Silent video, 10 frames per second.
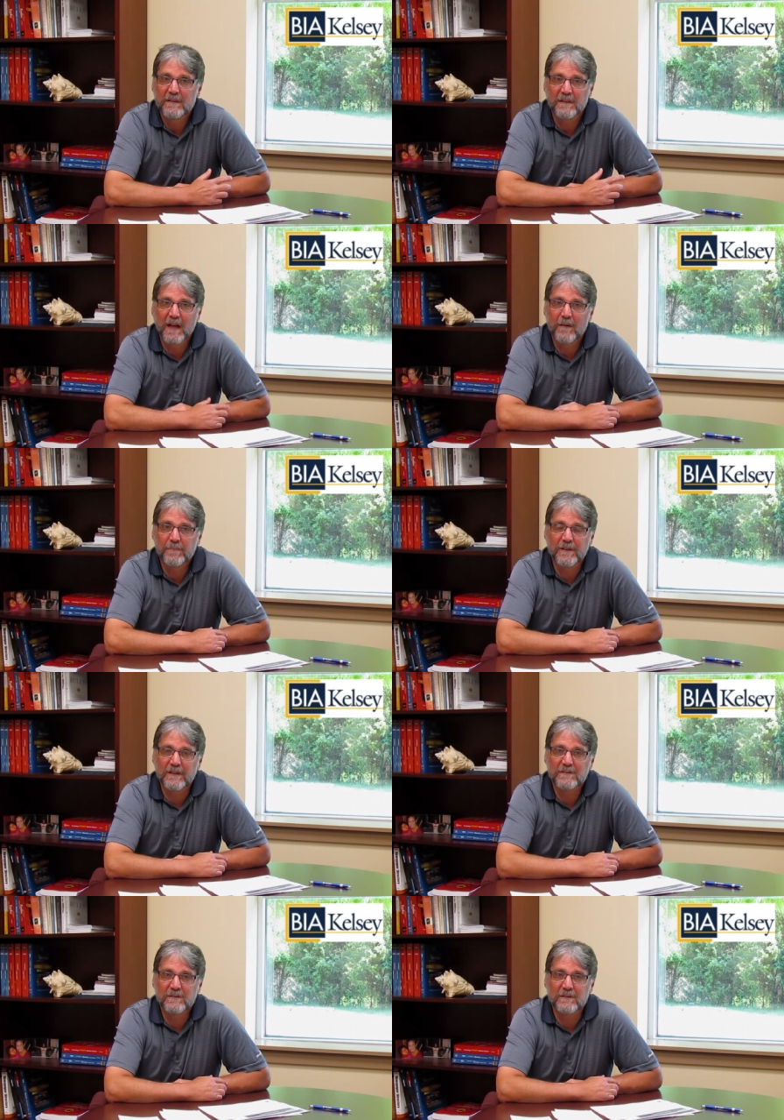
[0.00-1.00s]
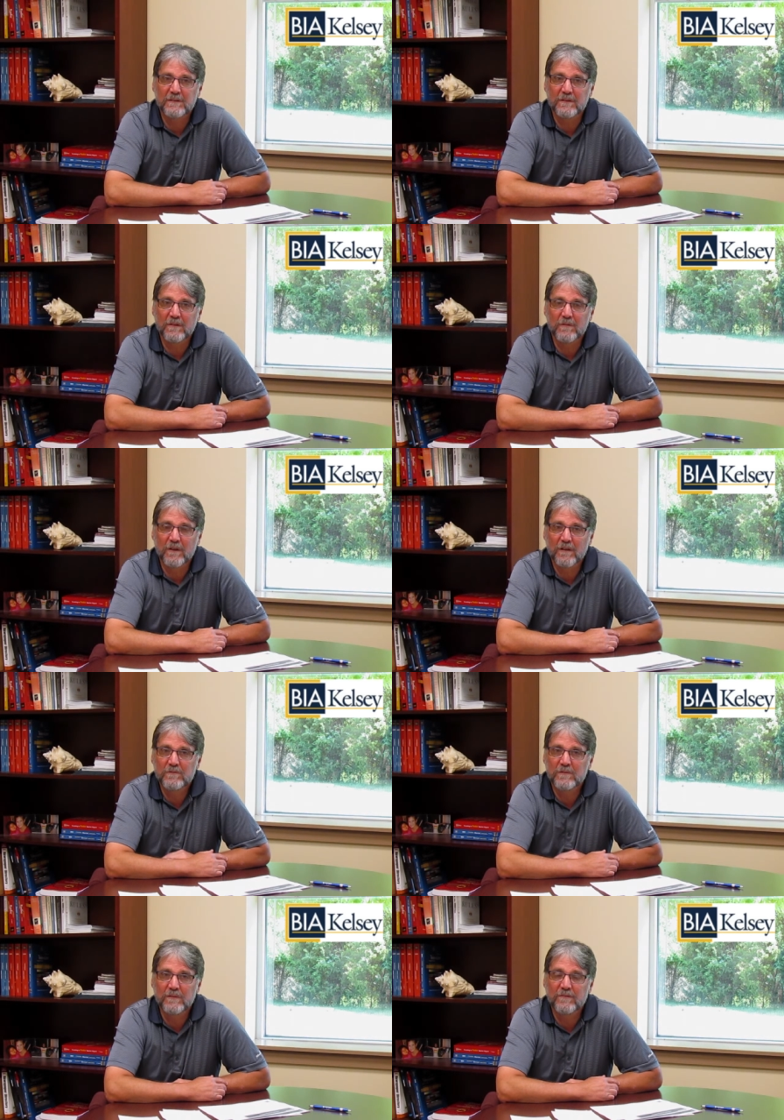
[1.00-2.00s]
The compilation is of
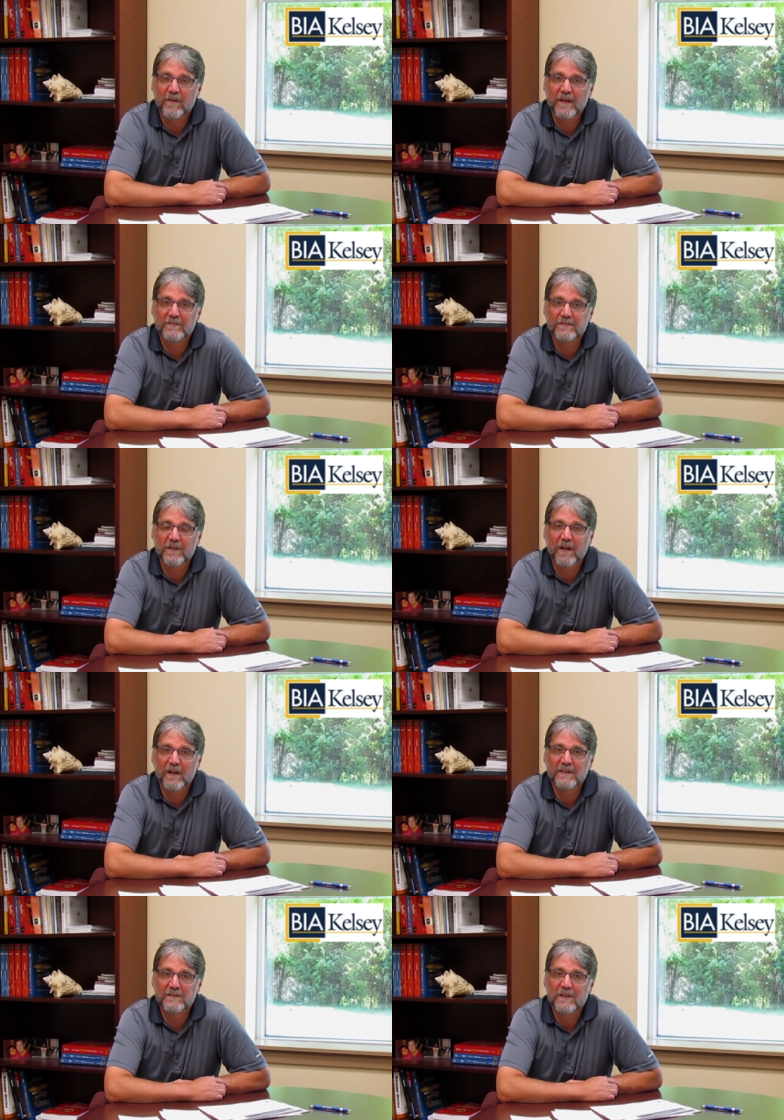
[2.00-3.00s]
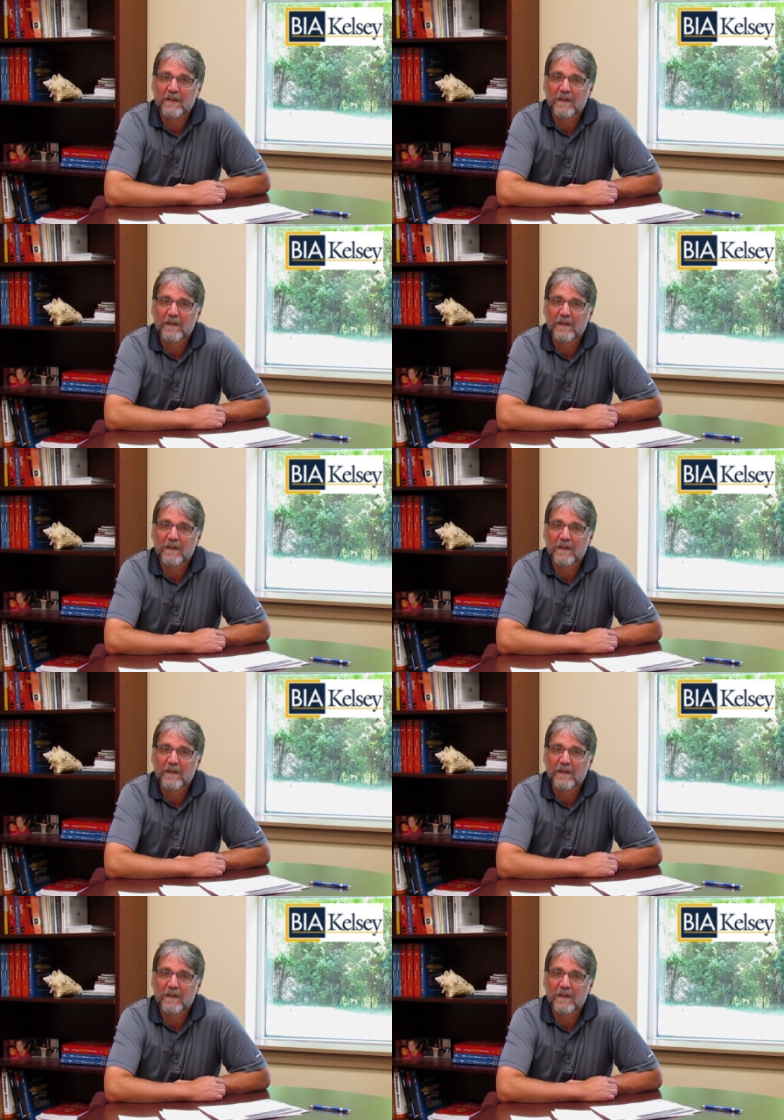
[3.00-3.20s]
105 slides